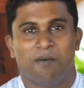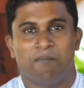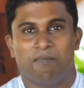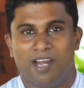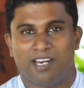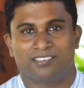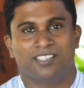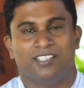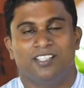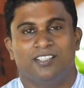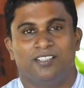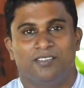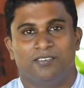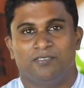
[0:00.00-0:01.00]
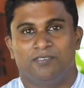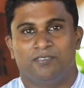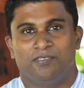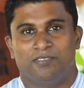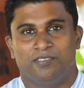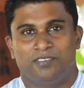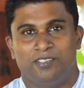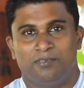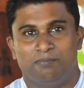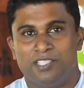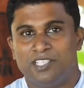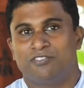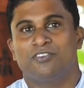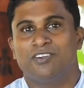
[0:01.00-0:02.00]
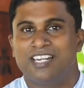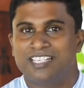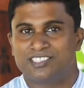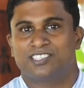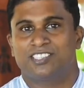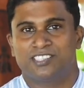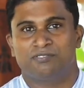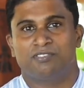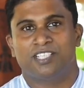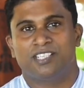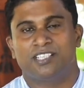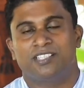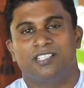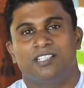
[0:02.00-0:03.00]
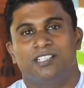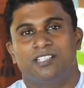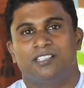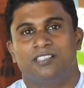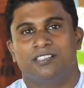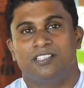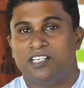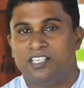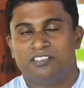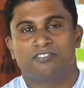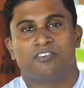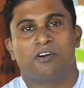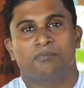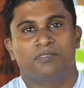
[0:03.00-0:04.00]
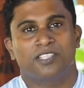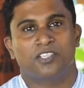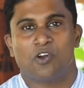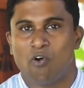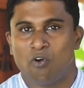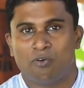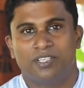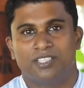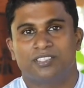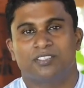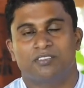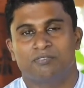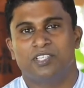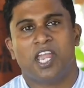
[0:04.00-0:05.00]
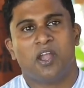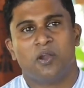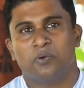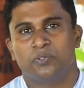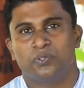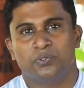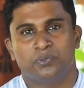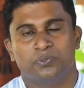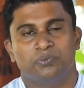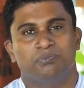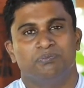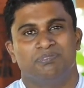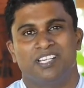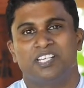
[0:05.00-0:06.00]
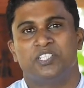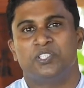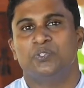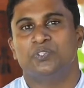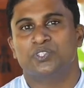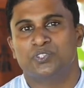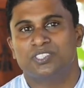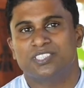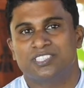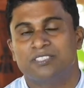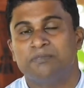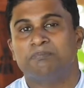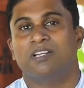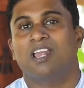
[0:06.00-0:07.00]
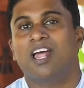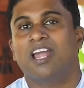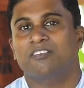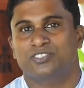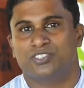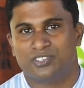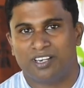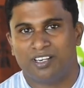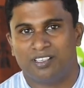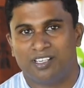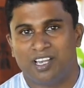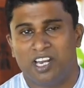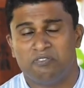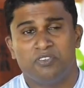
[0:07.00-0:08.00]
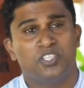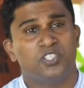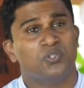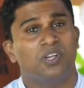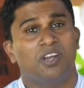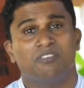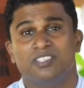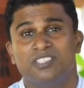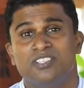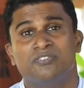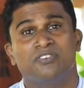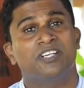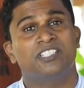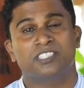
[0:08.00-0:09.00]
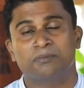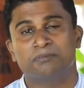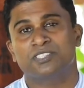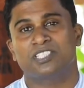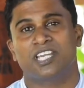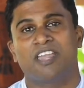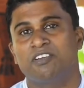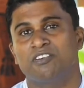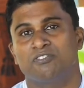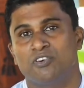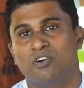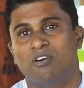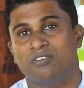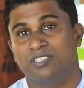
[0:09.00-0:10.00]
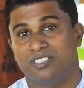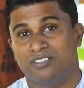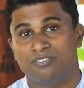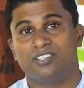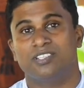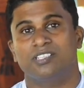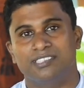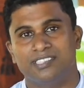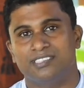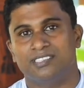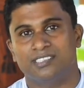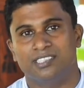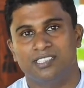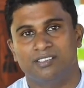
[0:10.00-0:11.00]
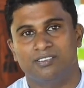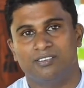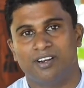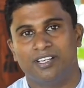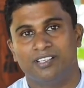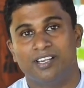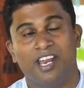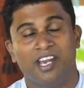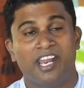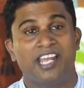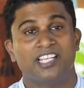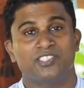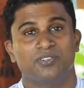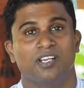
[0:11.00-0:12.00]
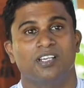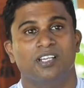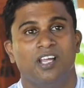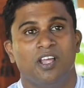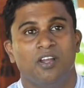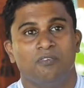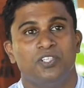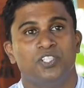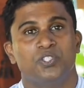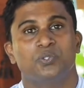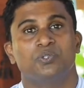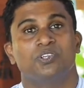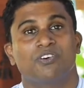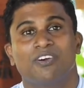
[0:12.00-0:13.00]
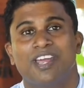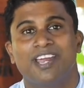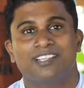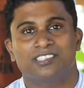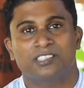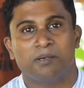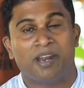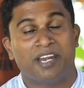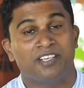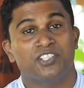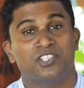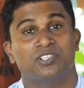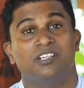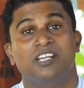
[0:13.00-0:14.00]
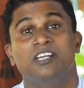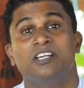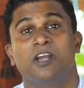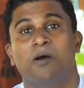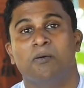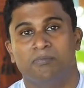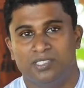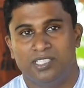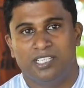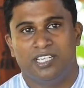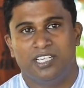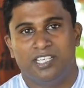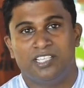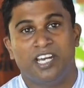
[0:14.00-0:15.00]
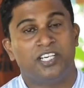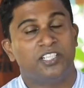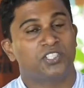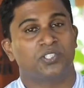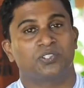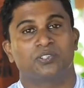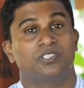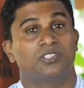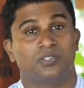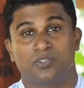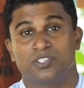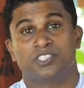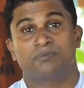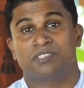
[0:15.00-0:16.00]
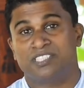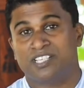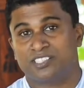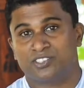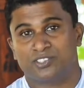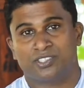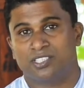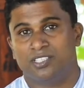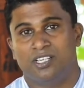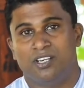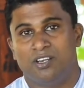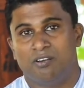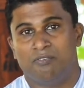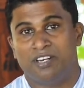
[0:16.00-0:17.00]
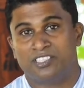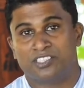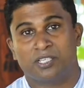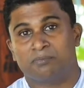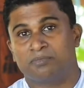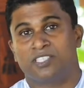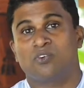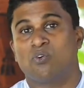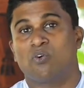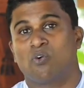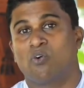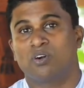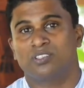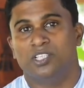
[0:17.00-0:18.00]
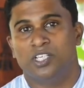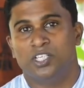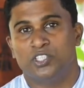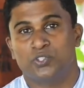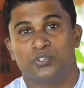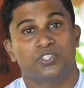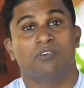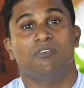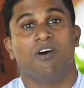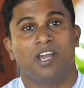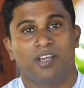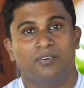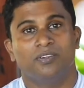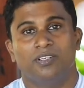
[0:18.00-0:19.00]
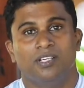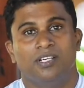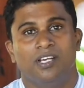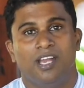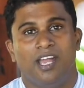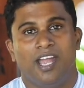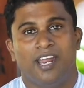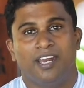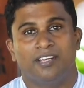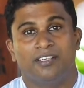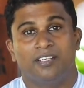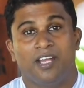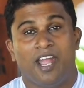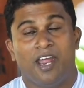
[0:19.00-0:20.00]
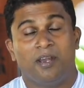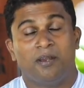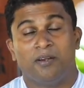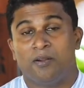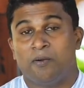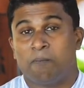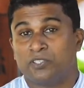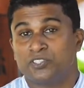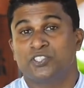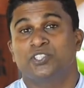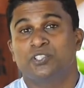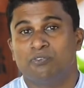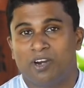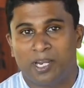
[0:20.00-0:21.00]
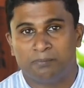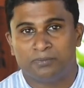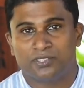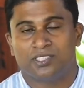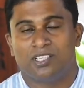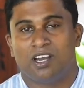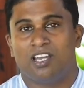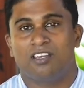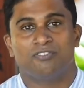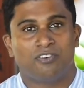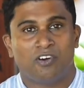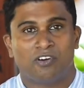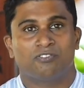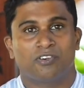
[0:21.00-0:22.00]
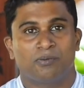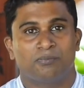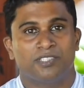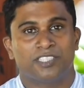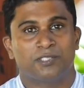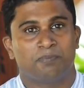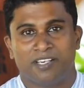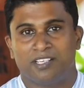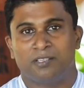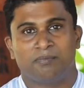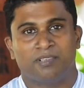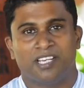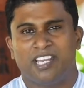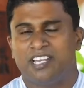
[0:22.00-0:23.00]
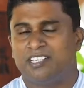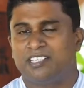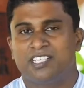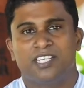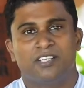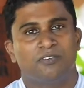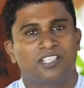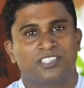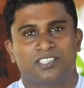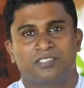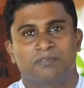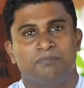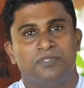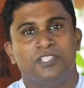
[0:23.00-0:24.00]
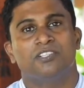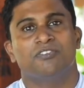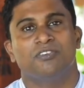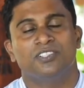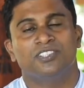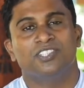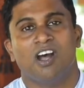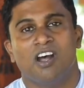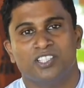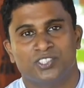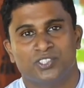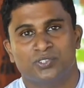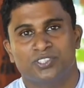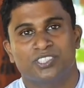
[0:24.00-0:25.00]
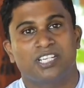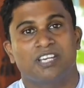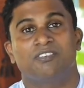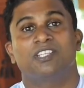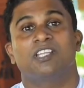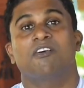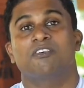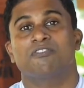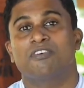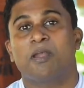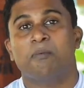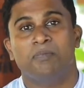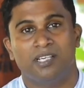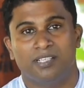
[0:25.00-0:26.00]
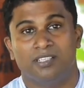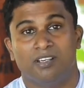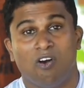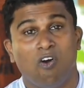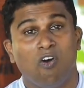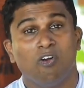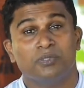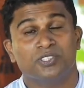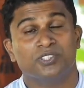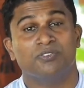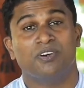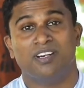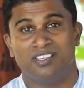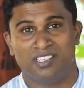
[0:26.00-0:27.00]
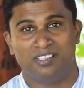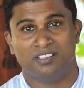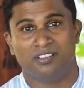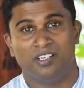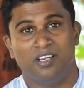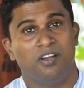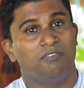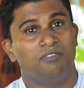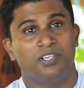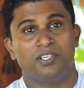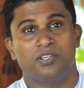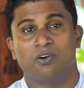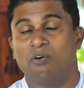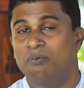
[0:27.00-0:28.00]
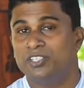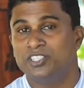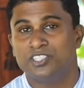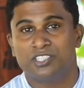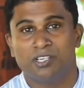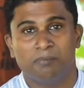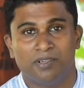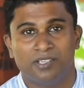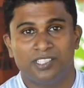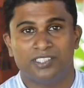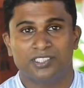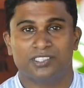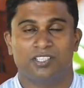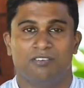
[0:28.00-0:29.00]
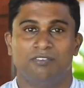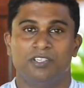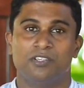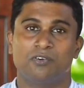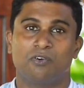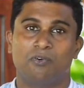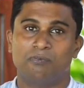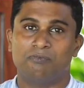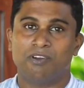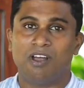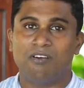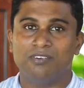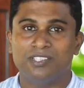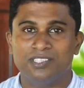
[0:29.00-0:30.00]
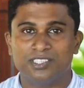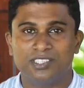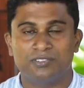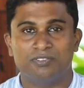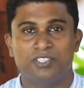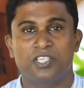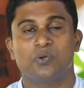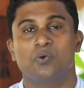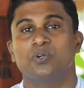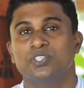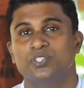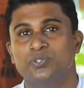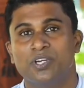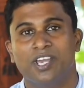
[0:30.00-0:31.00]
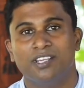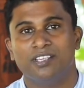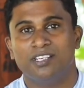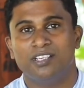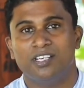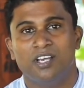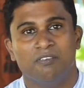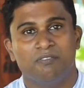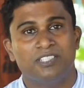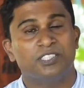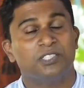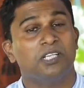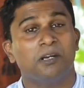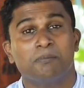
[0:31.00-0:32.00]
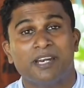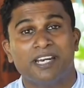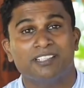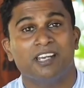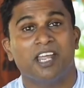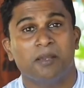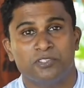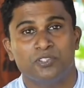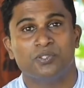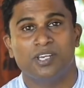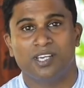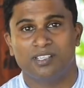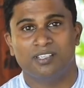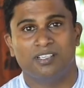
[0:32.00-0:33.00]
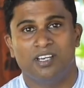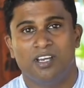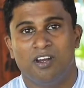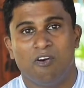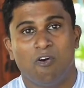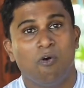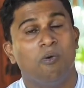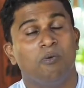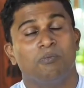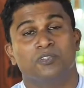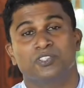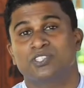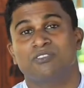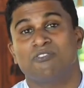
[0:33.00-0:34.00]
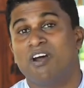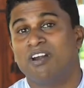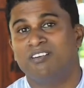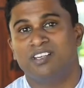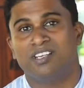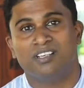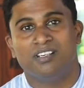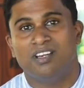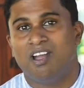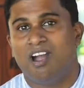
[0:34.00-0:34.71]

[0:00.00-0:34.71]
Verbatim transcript: But the beautiful lesson we uh, learned from the COVID, we have to get used to the simple lifestyle and we should have a definitely some saving for our difficulties, right? And as well, we should create some additional income in addition to the tourism industry when something go wrong to survive and, and positive vibes I found from this pandemic. It gave us a beautiful chance to stay with our family almost one year. We grow vegetables, we grow flowers, we cook together, we celebrate life together almost one year.